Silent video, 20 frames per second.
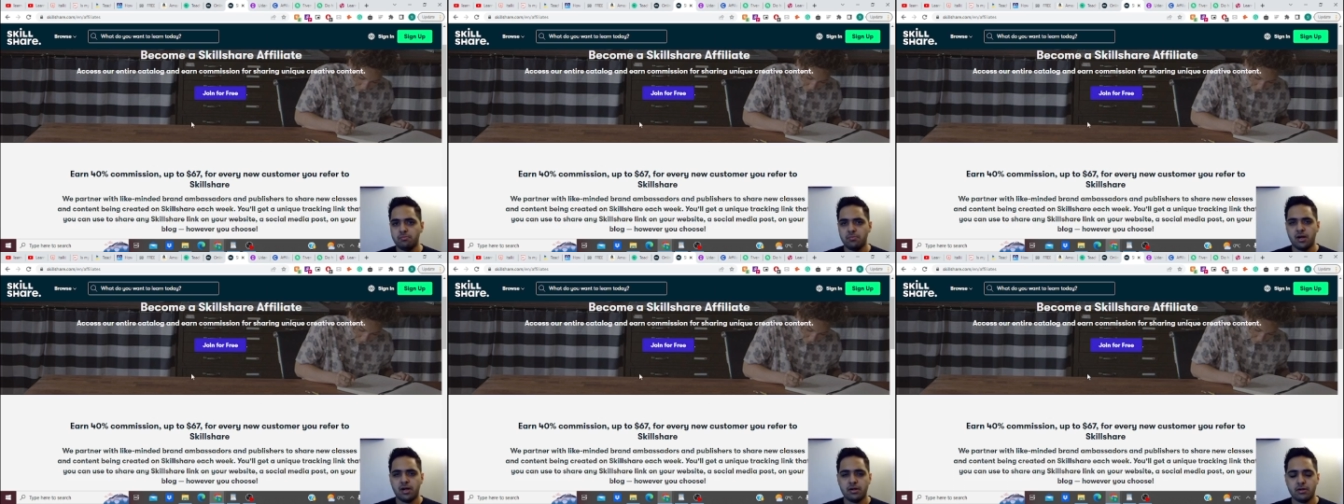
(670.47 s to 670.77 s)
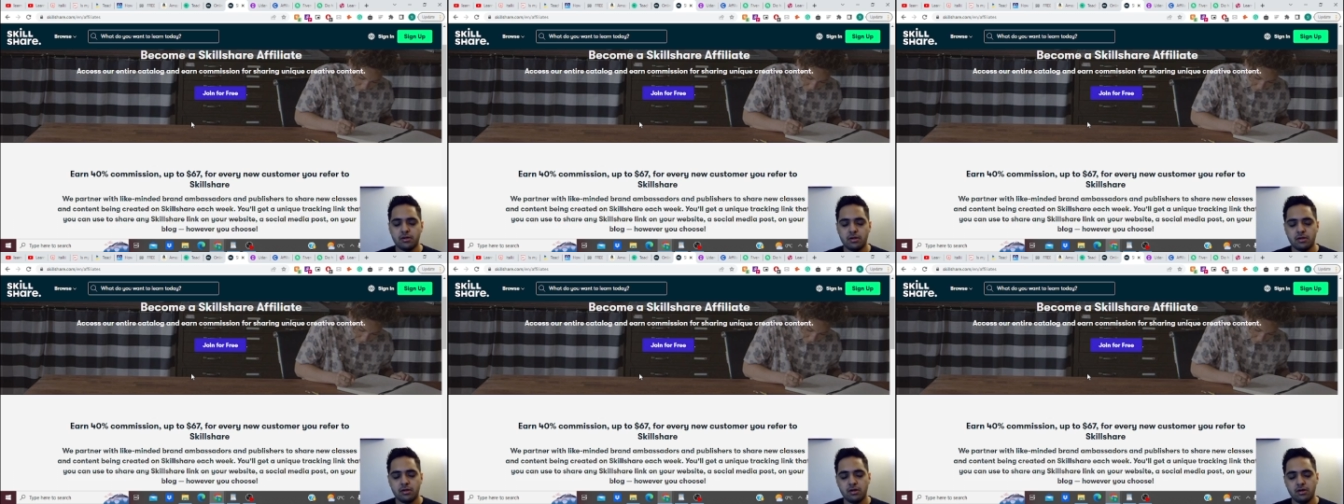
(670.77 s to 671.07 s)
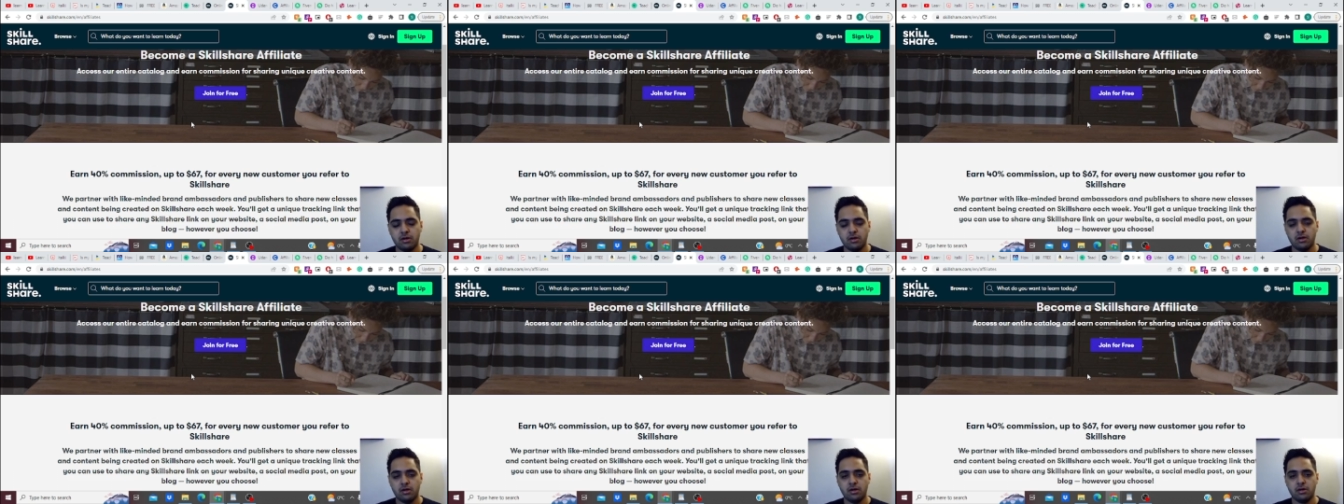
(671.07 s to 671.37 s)
but
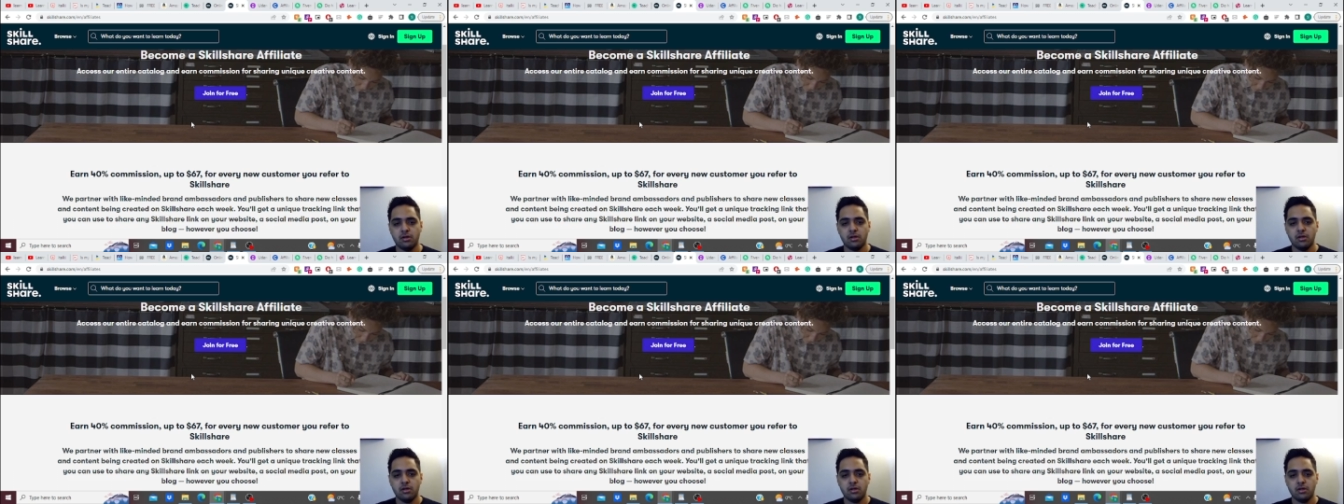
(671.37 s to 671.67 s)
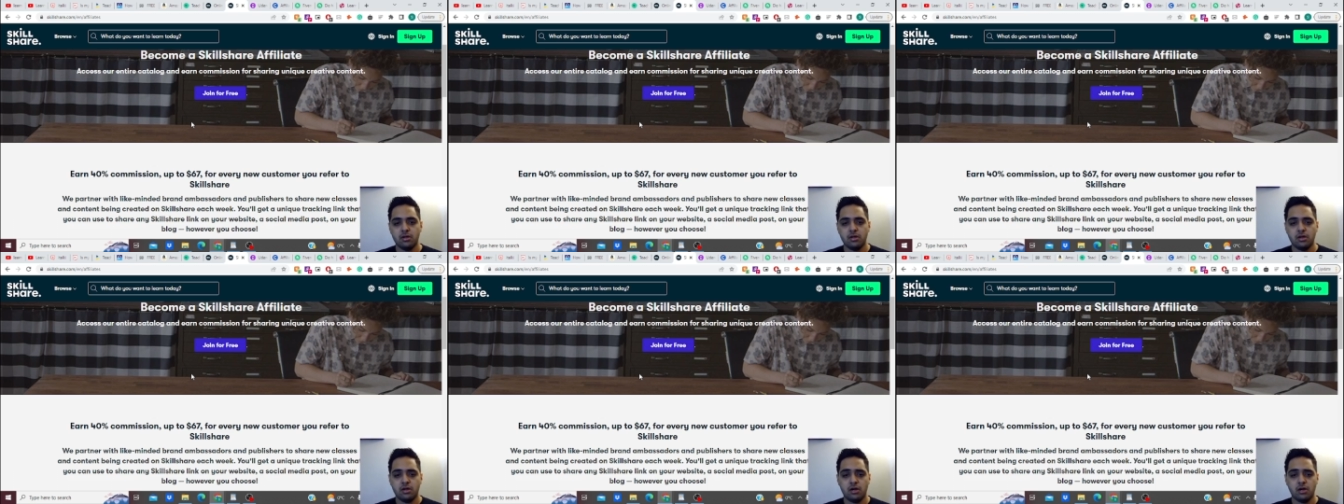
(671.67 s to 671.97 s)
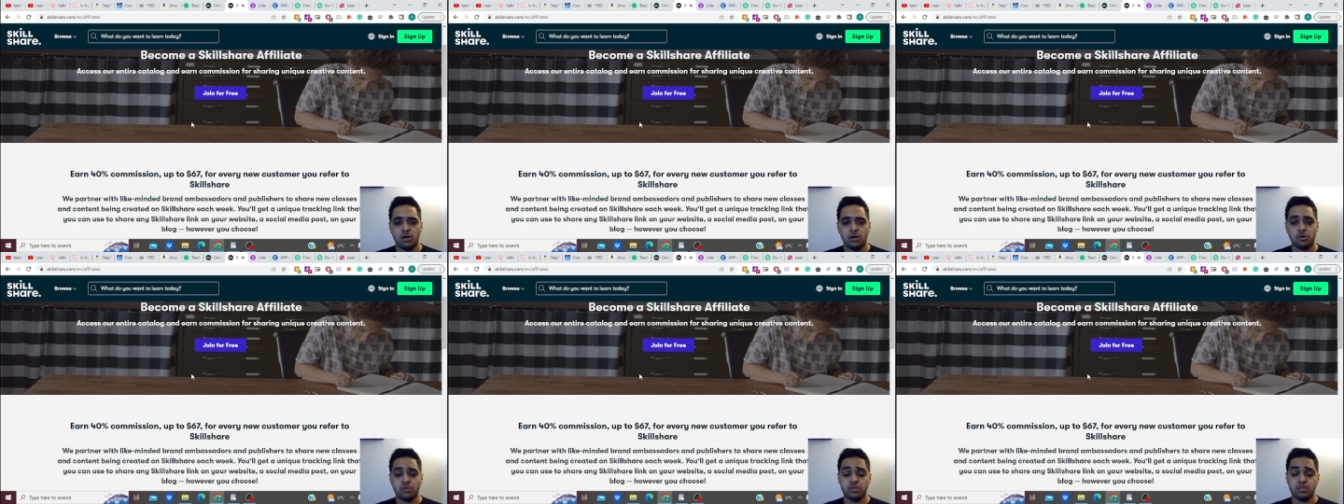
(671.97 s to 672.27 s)

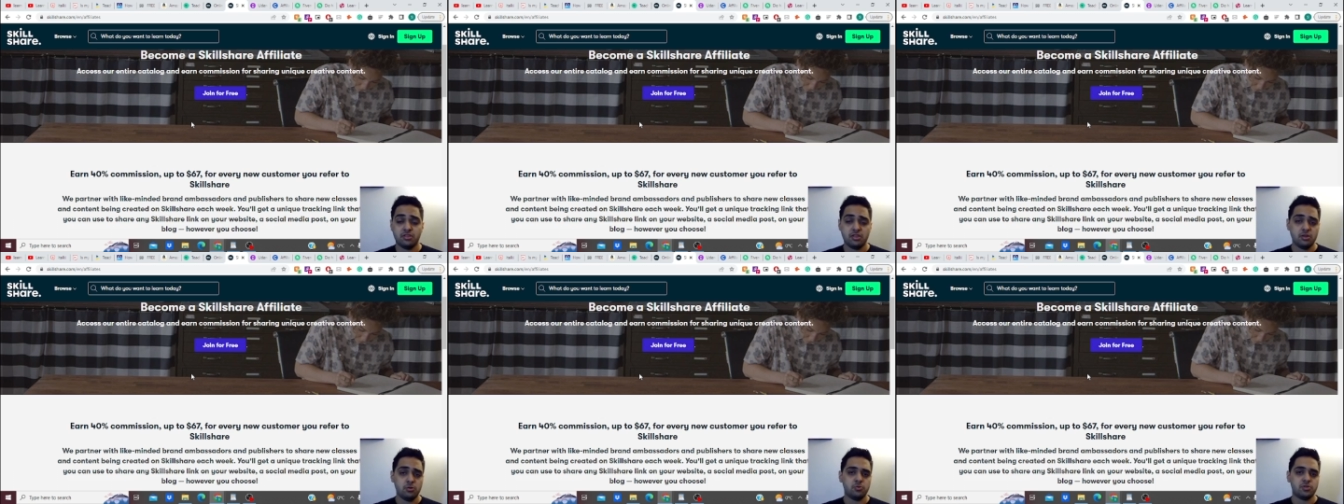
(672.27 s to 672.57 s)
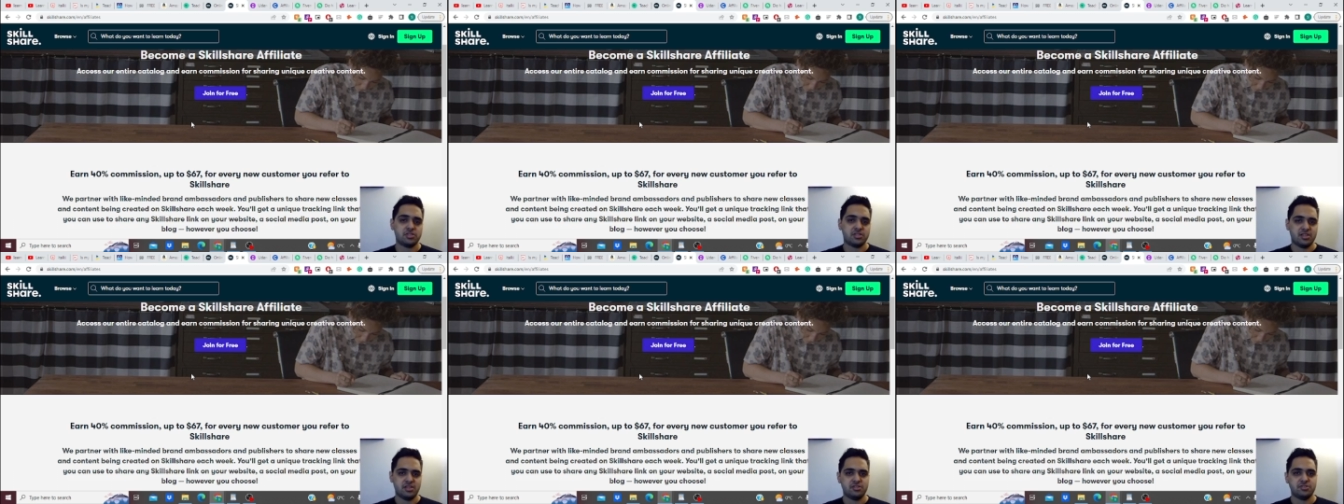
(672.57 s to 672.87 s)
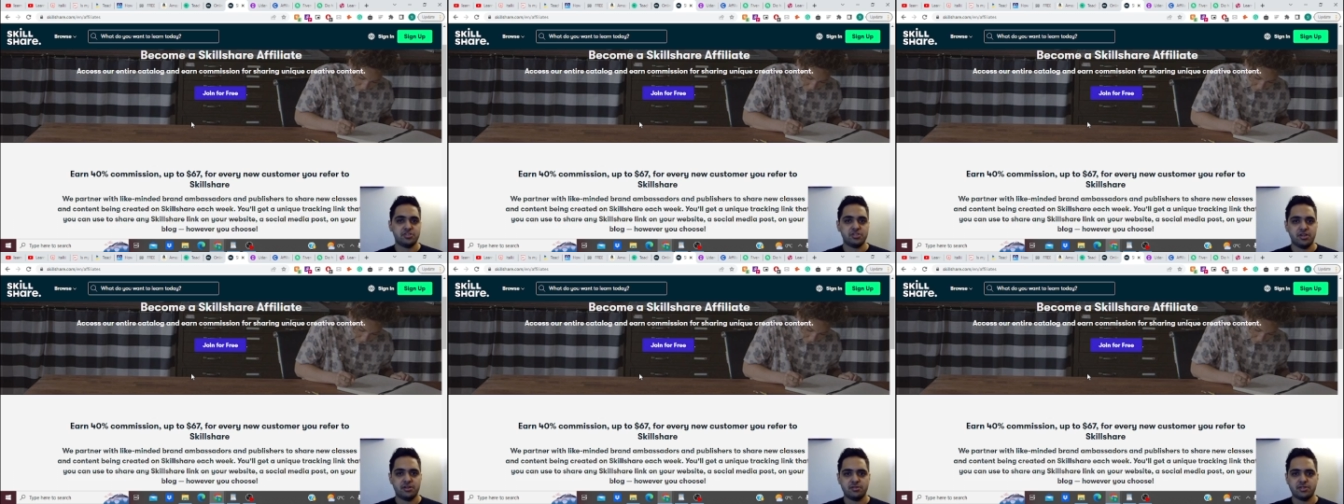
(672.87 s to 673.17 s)
the thing with
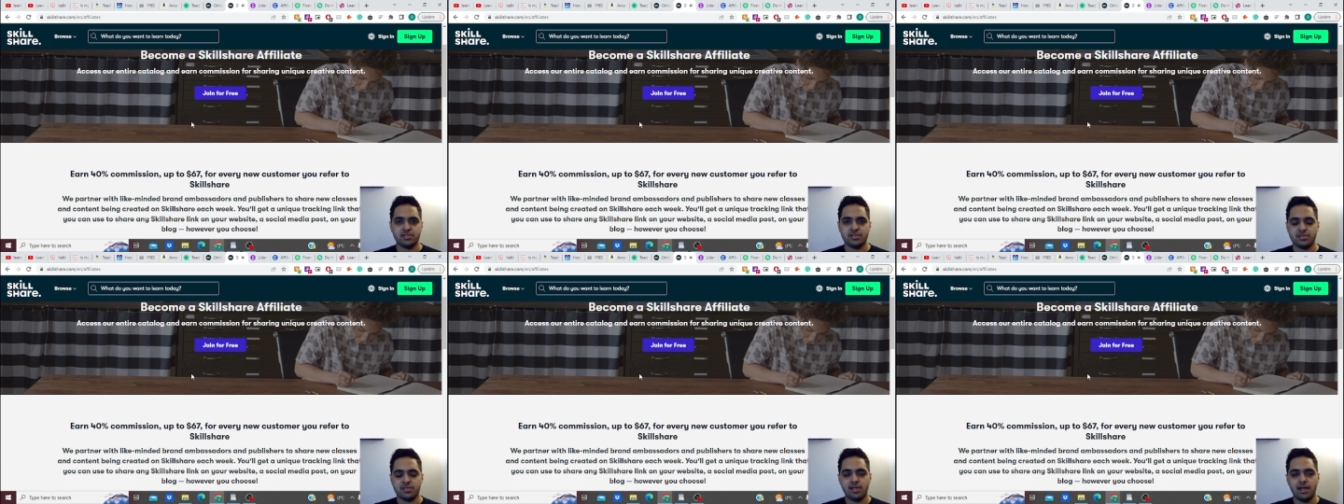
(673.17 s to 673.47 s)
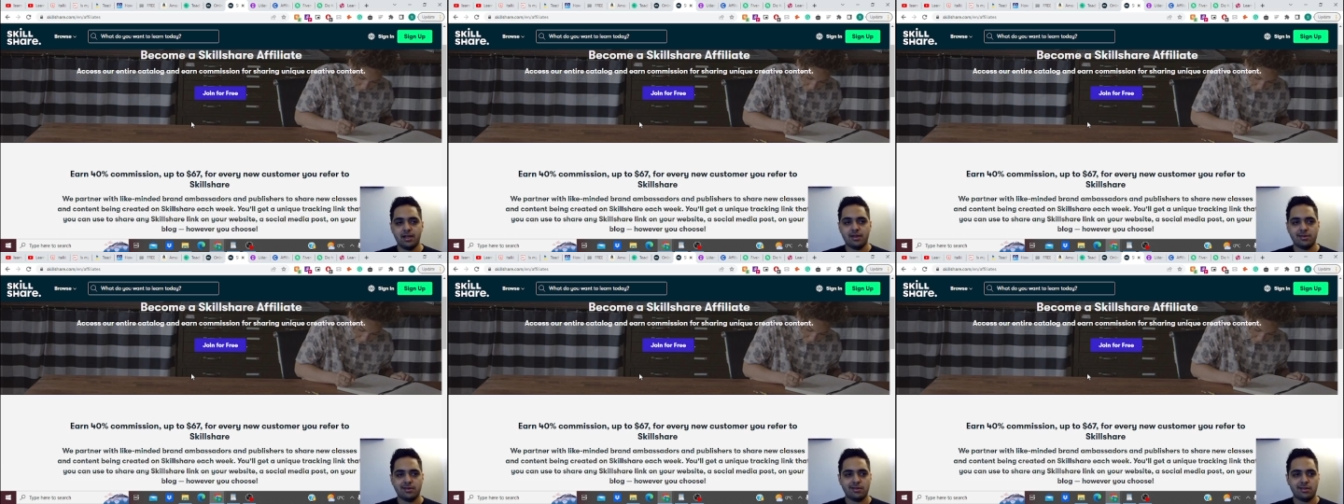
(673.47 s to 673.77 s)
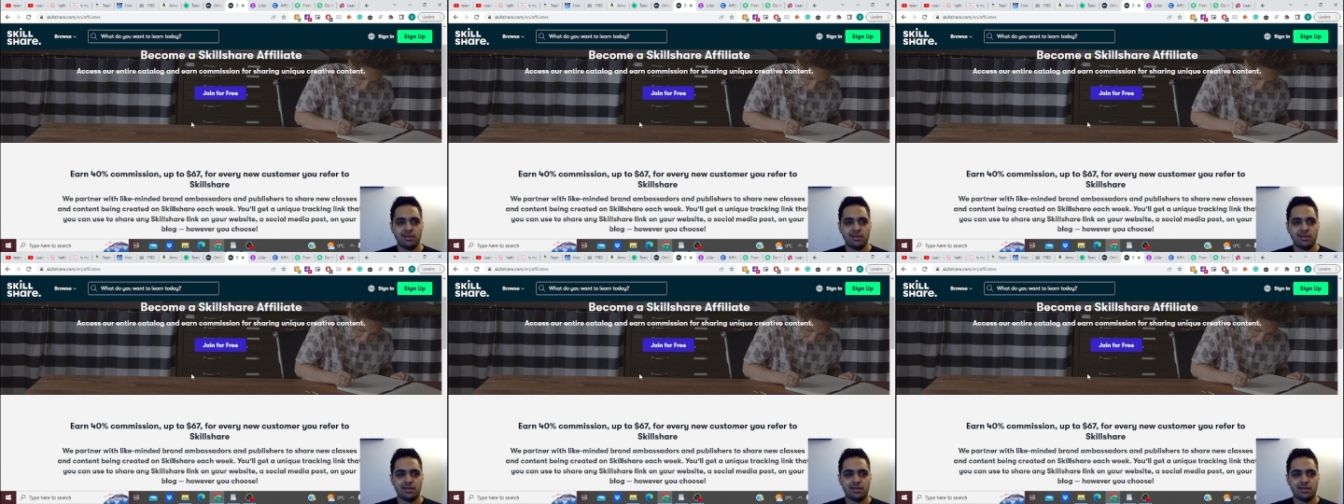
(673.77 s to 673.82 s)
Skillshare is that